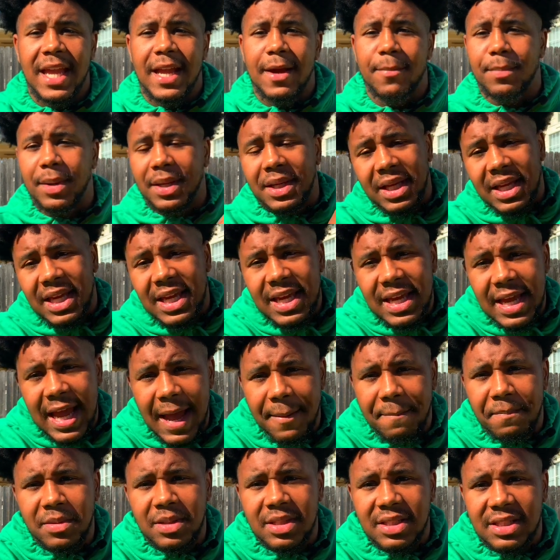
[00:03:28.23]
But he
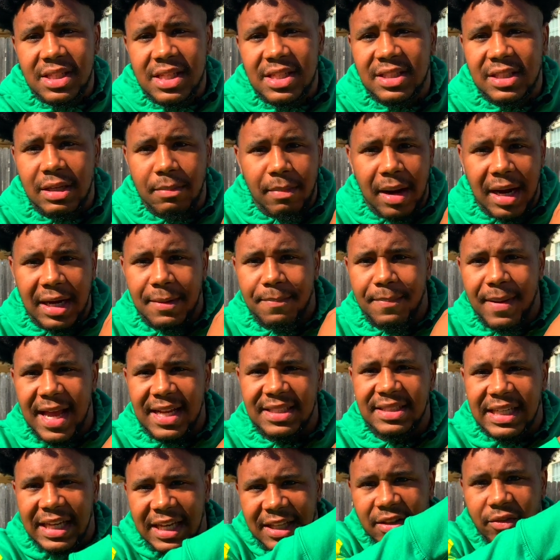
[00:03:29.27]
happened to see somebody
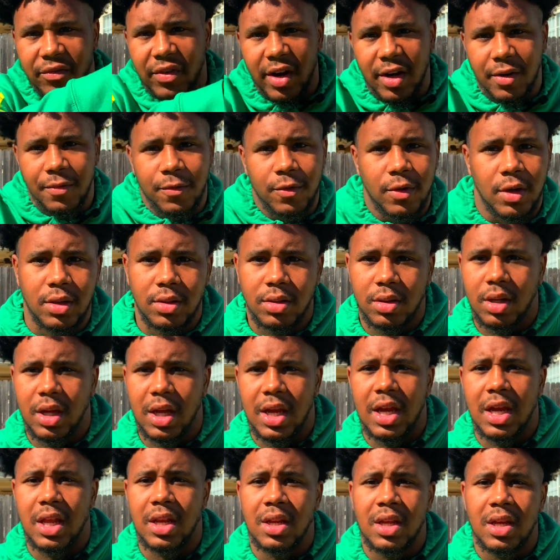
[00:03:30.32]
passed out in the very front.
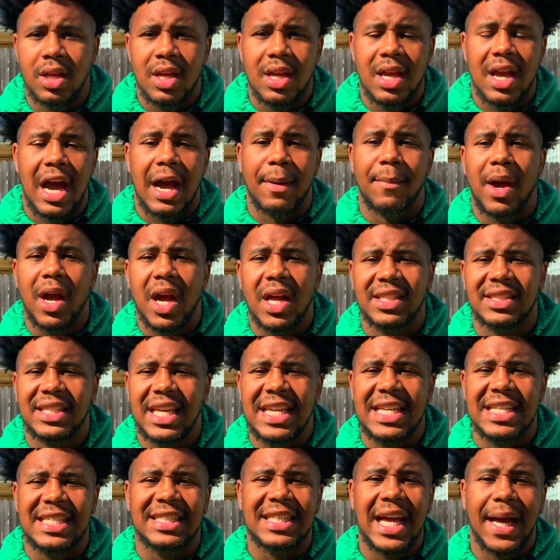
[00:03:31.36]
And I'm not gonna
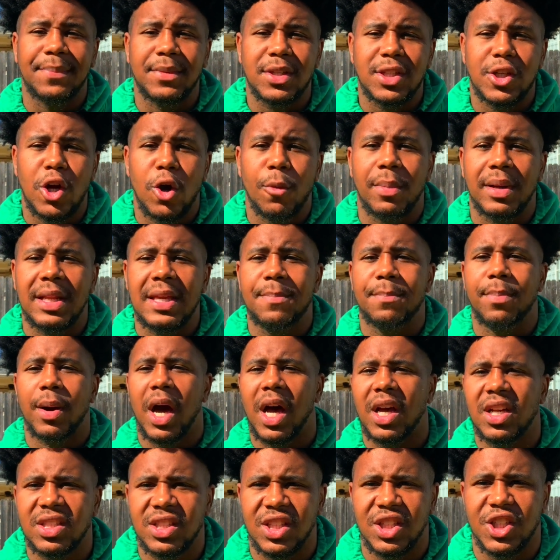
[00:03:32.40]
say he stopped the show, but he
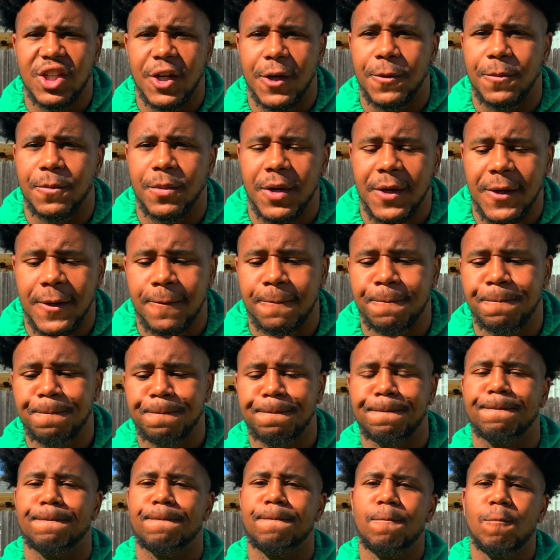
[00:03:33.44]
paused the show.
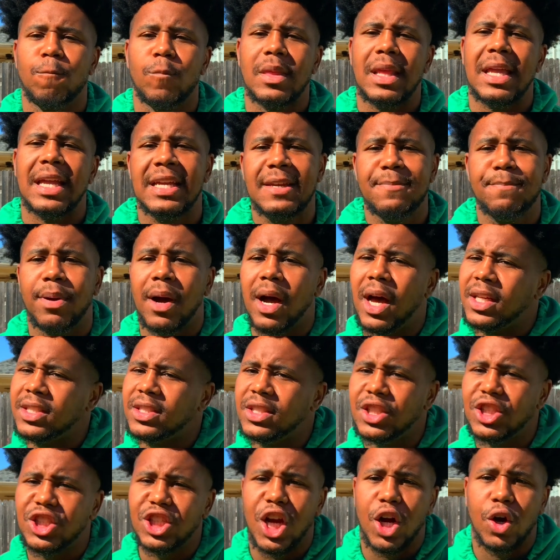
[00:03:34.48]
He paused
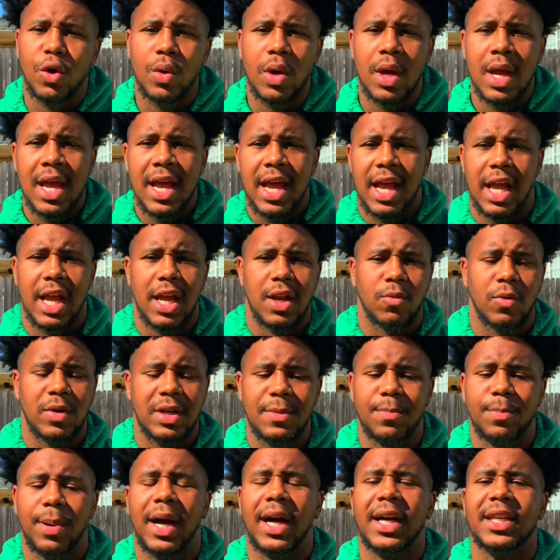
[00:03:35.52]
the show, and when
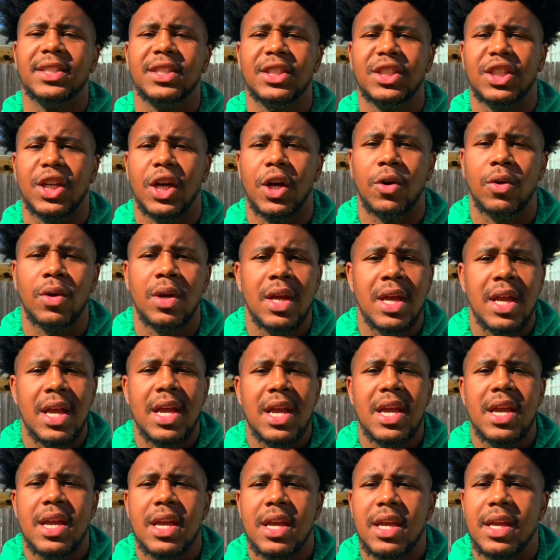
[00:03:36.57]
he paused the show,
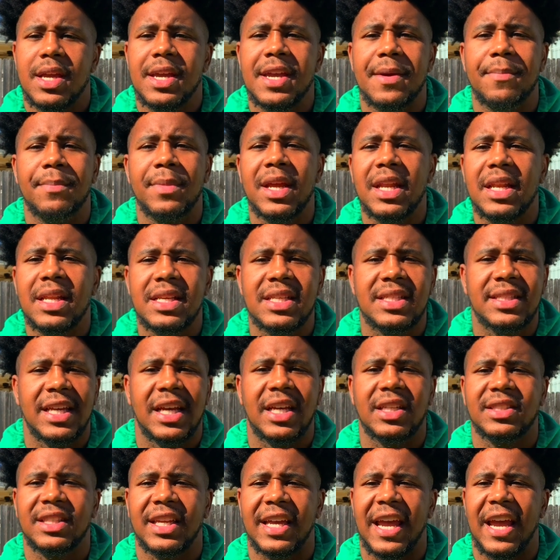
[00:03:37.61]
he immediately
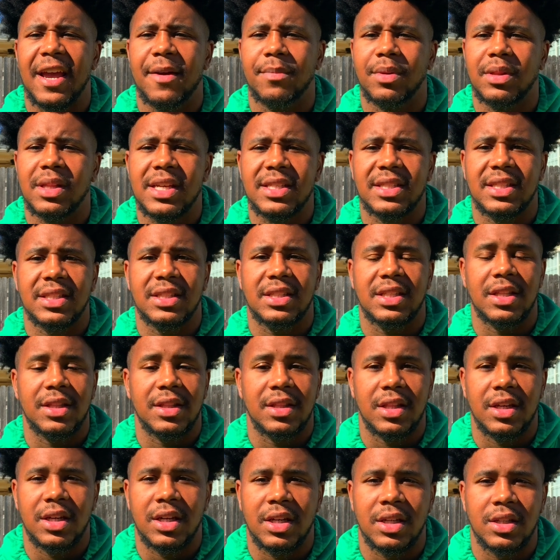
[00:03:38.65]
tells the ambulance and to
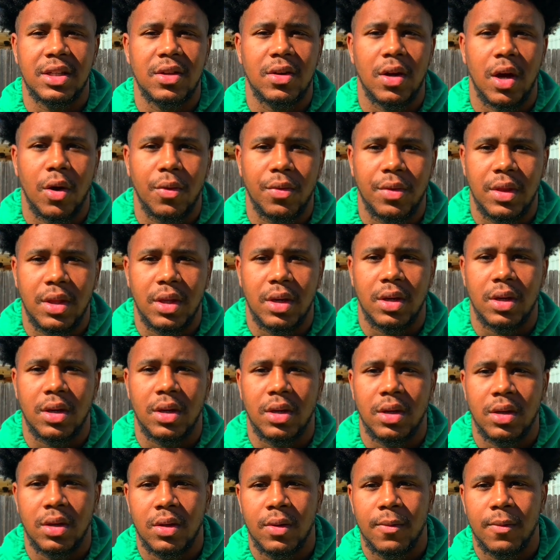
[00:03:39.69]
the